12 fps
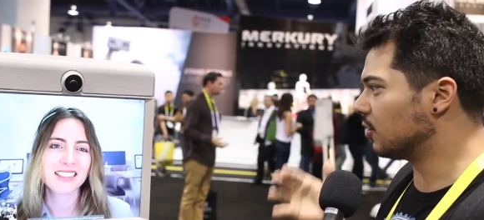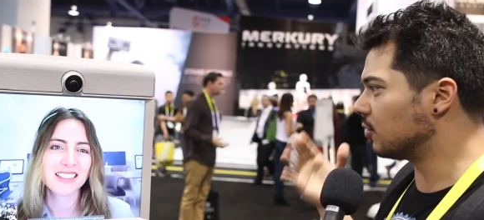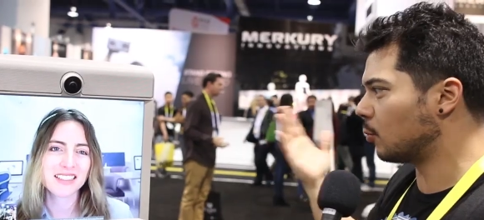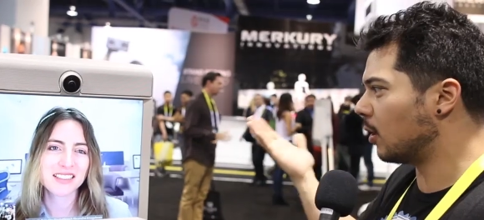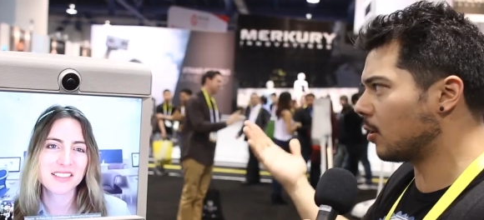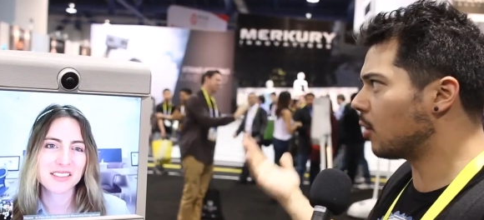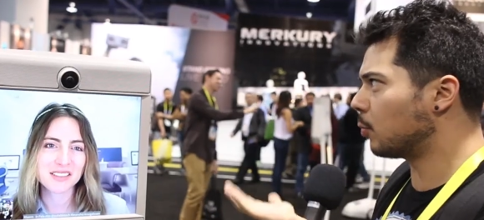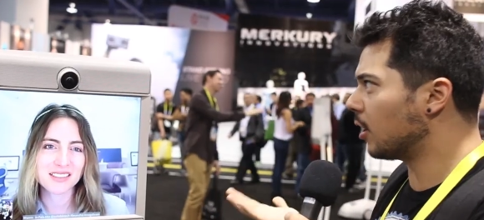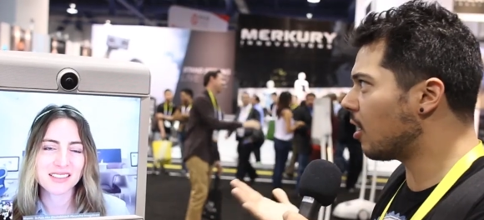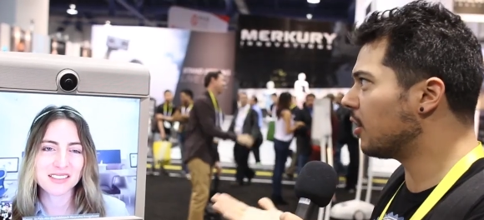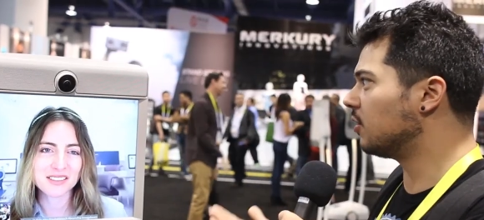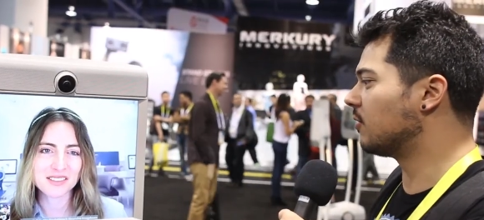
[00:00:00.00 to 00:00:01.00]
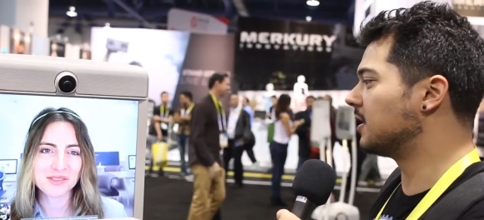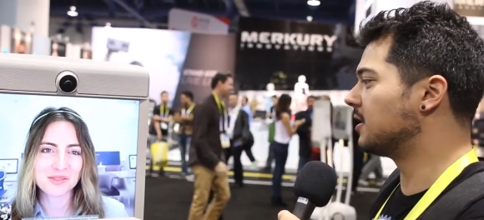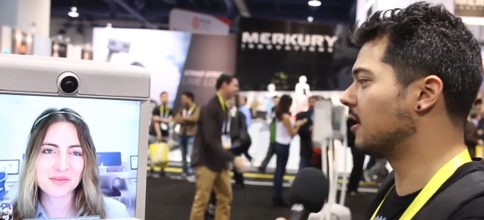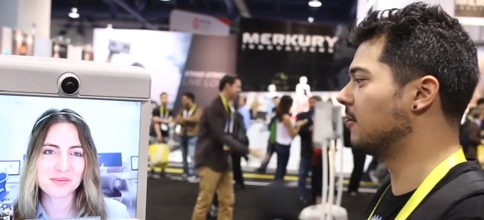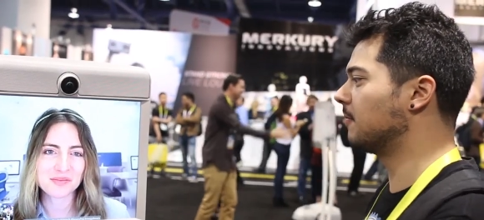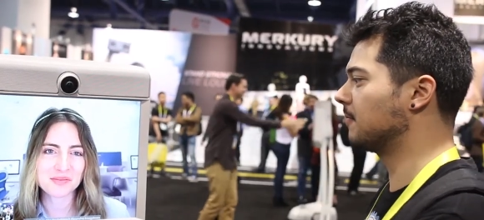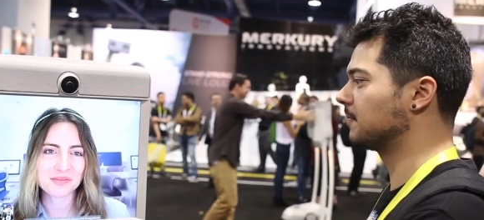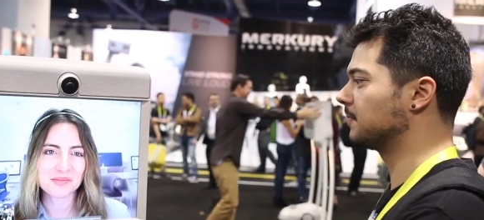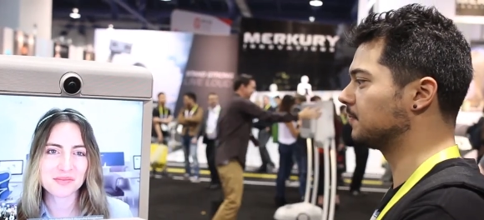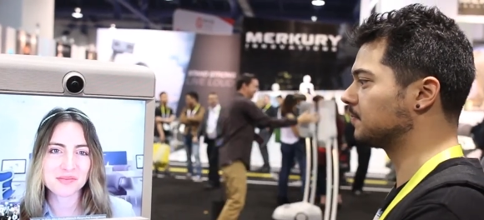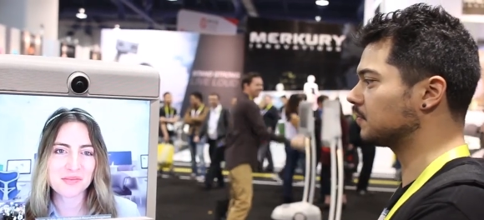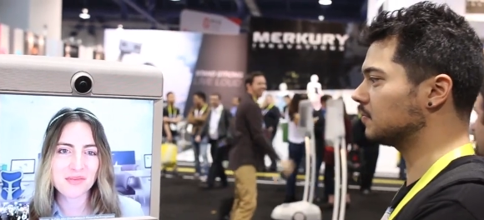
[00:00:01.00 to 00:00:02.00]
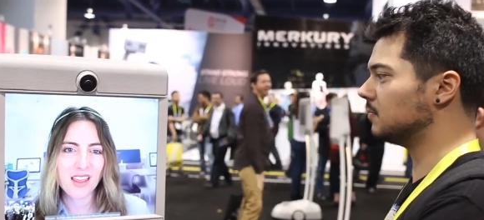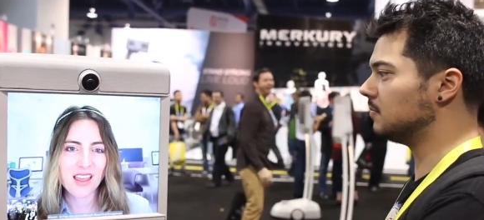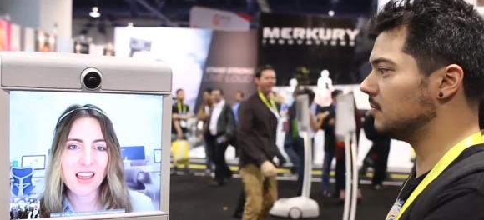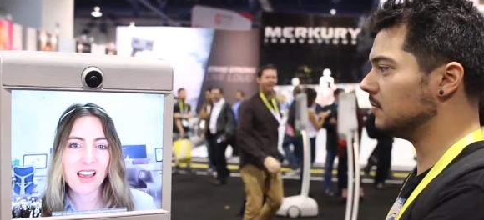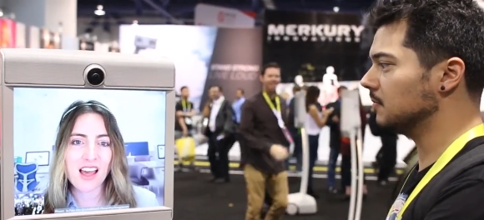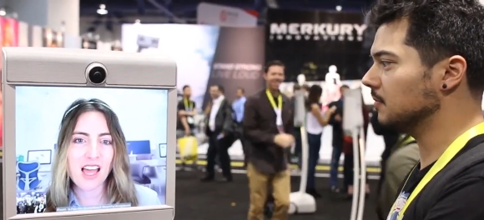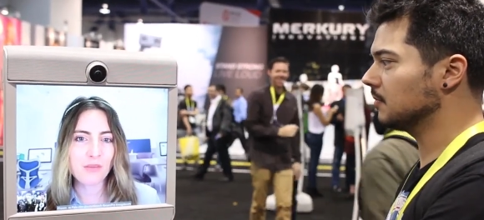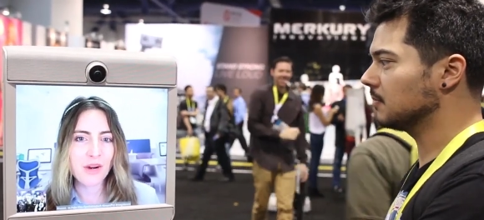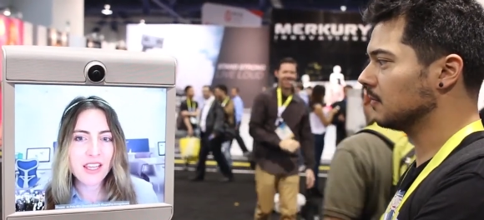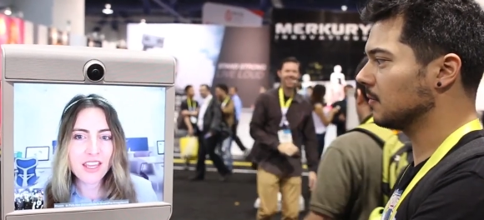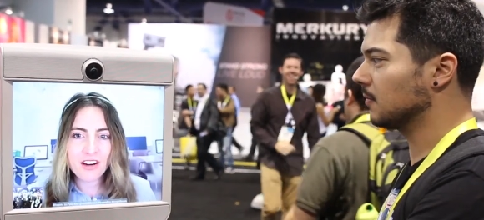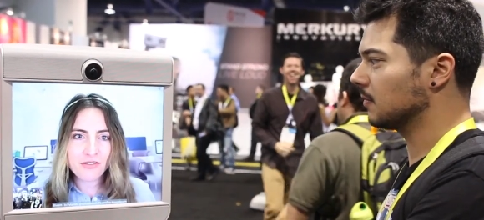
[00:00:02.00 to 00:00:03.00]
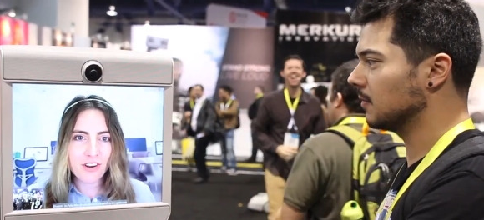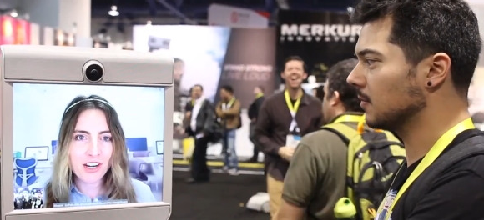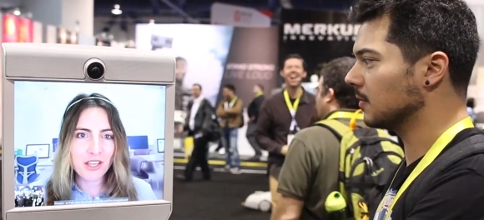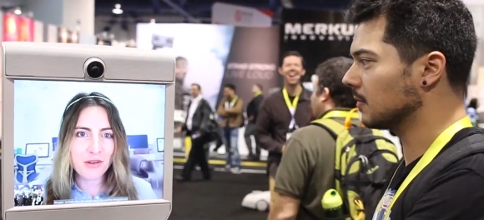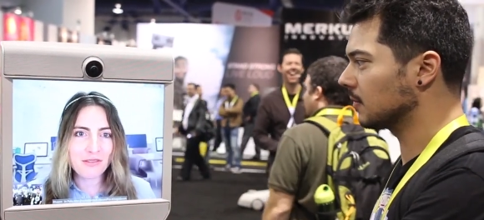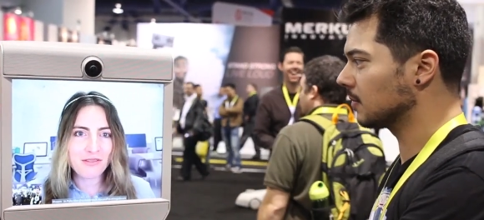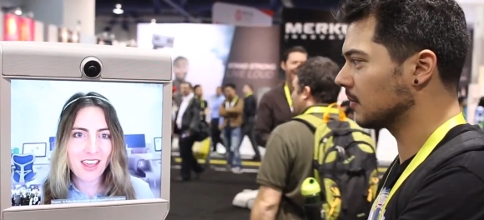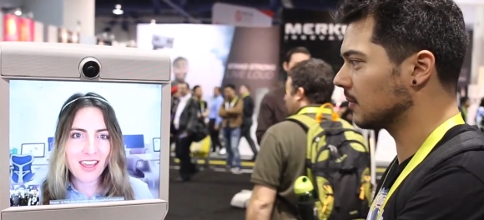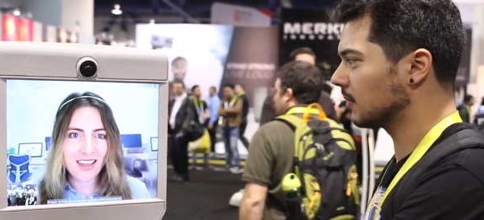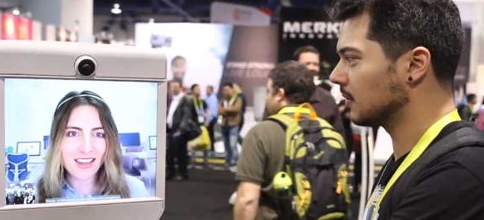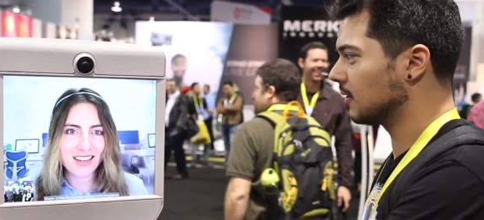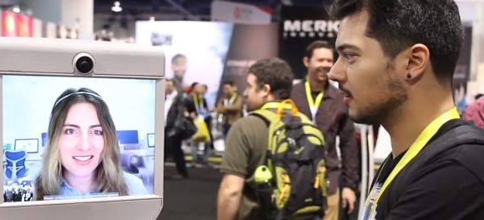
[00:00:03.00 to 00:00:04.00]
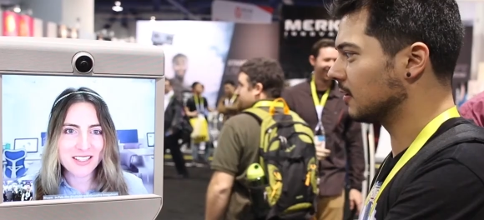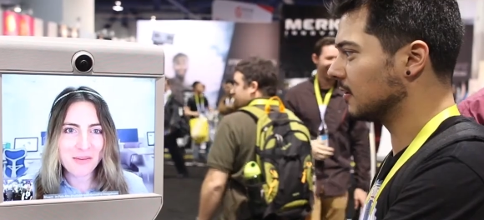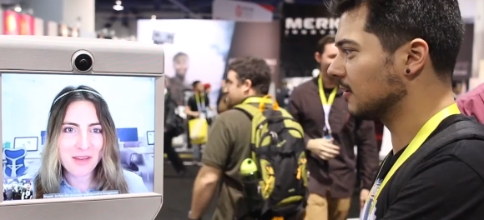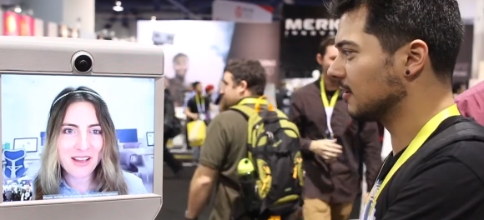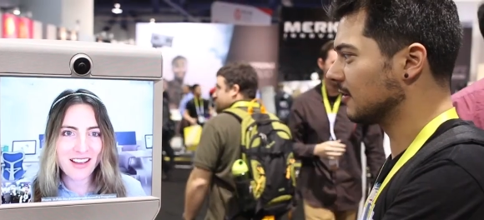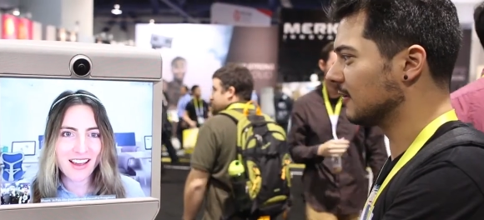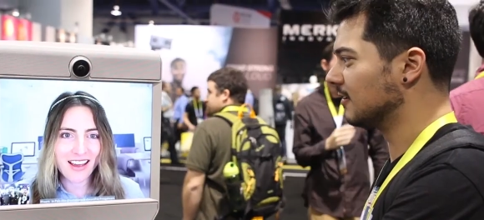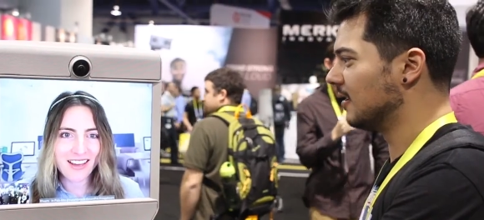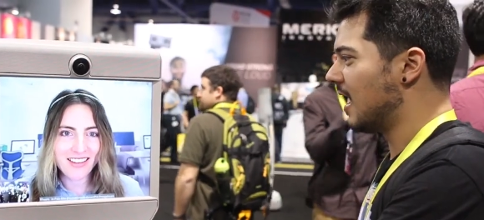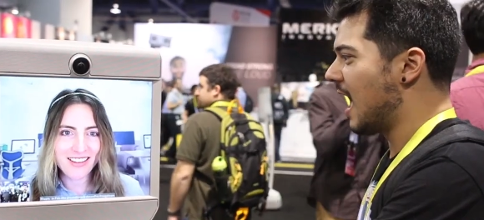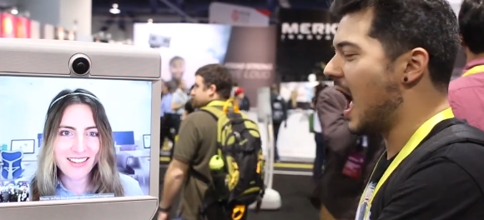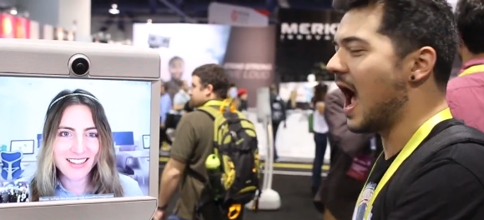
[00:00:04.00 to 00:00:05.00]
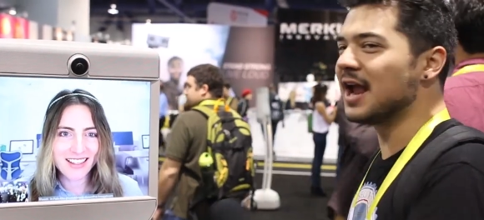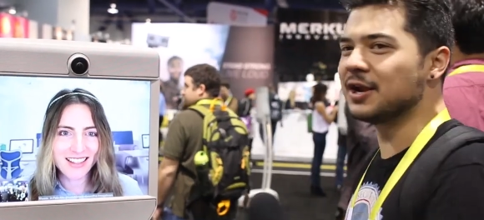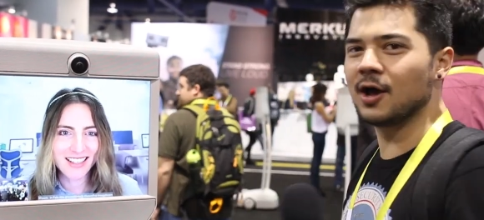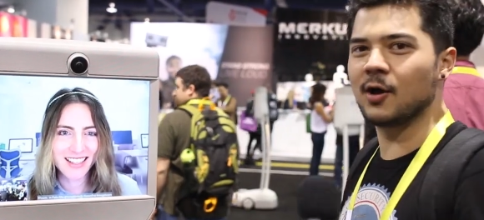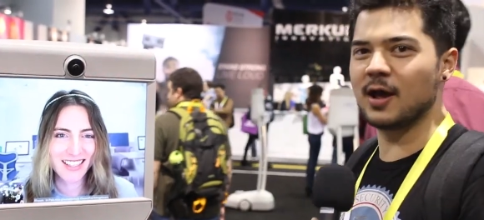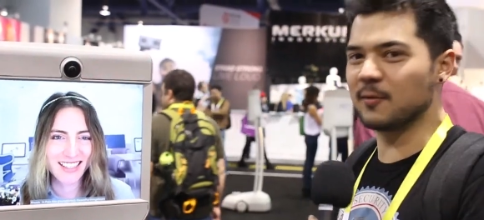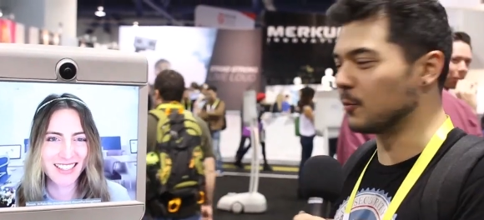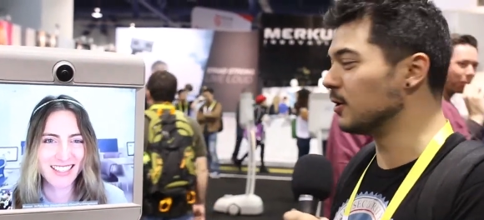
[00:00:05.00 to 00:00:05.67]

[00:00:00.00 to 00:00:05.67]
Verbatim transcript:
Speaker 1: where are you right now?
Speaker 2: I'm right here in front of you in Vegas. Come on, Kyle.
Speaker 1: I know, it